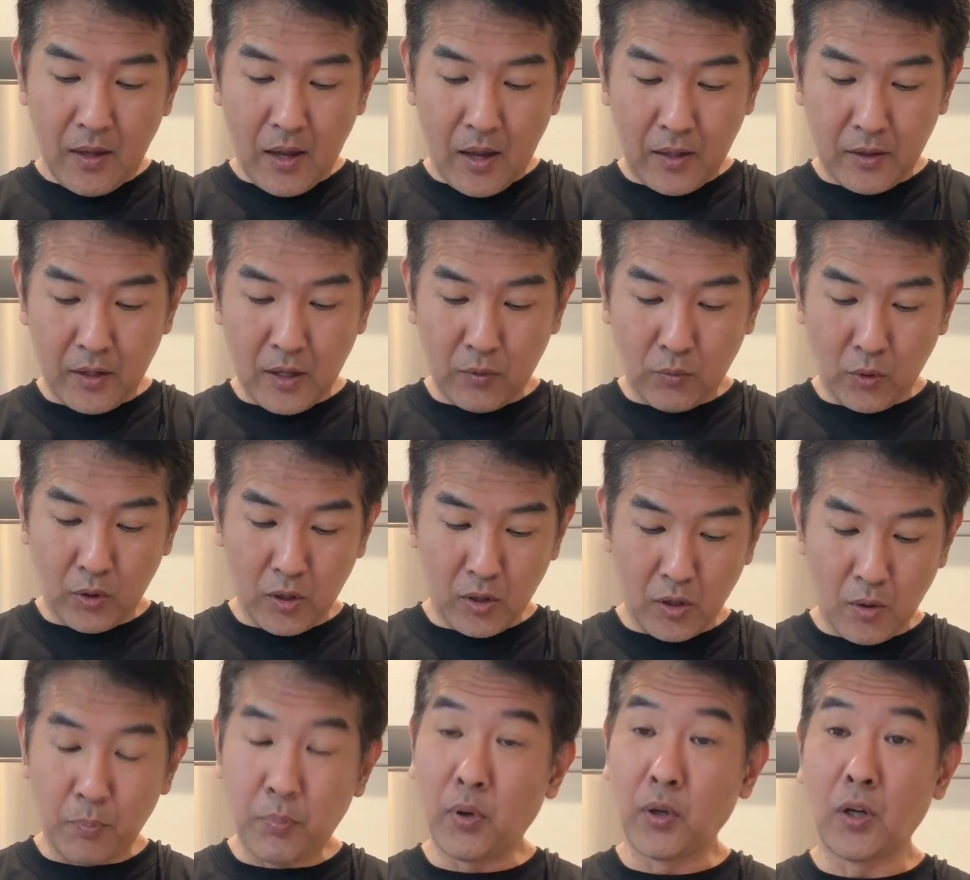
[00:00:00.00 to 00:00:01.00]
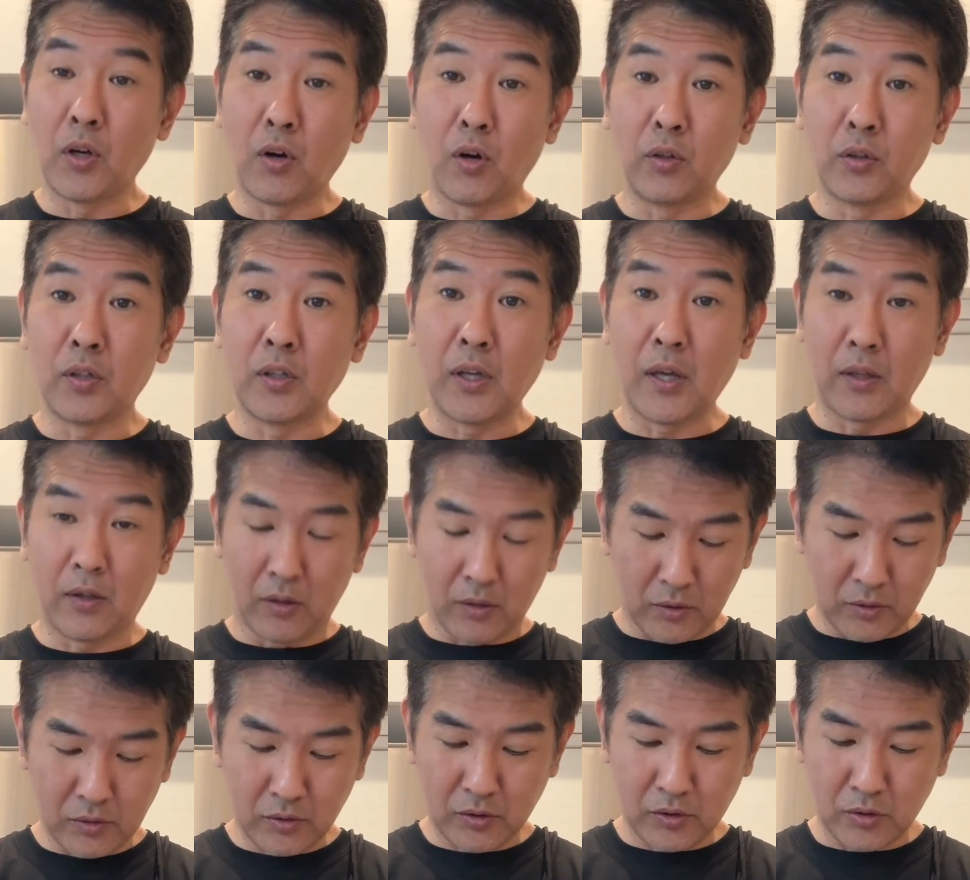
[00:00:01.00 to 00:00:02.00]
and then we're gonna put it all together.
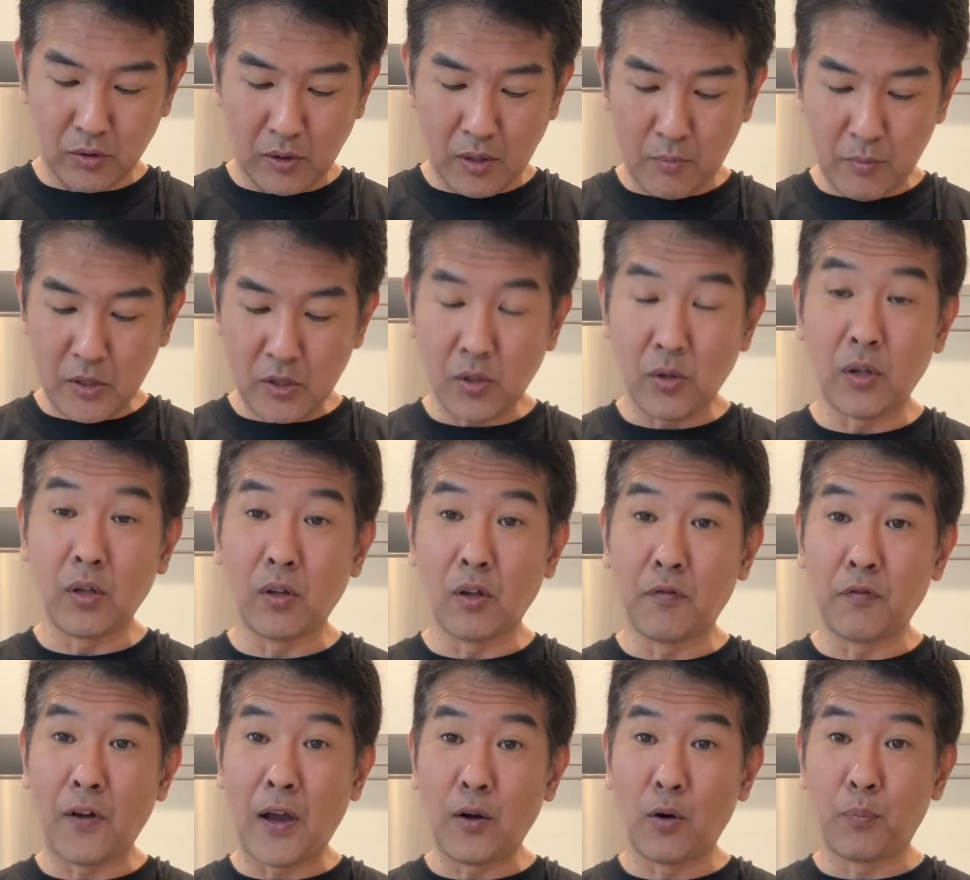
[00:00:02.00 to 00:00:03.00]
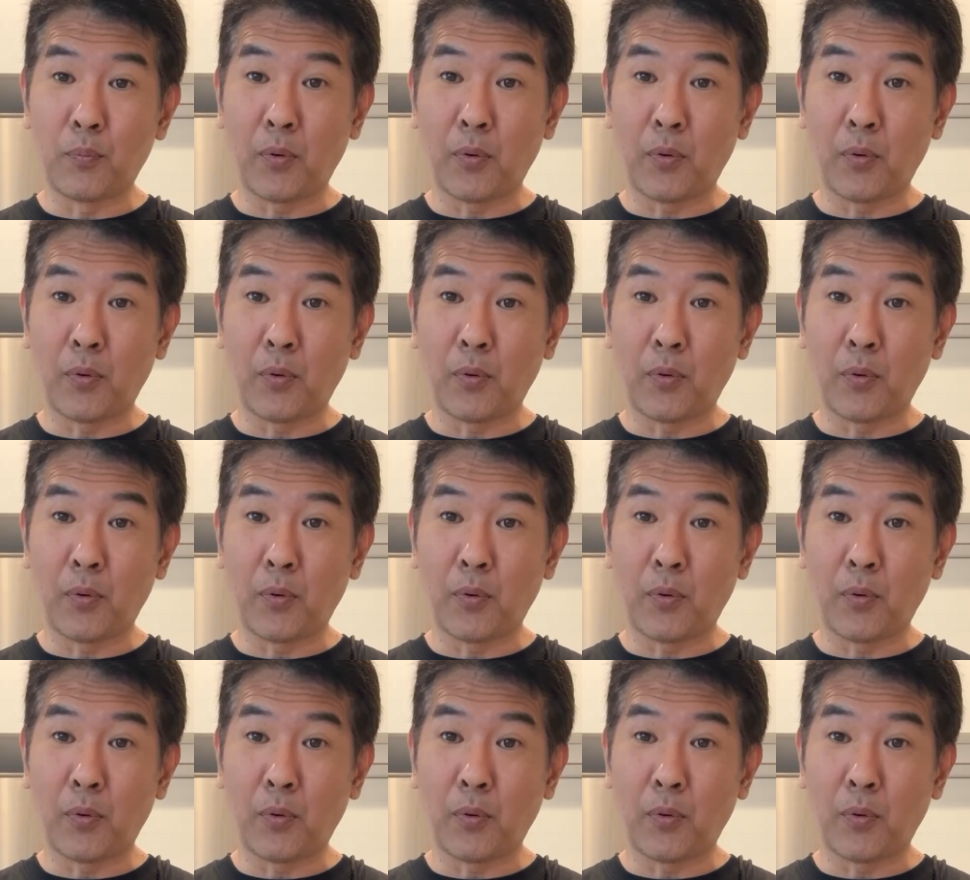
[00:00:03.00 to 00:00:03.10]
So let me show you the final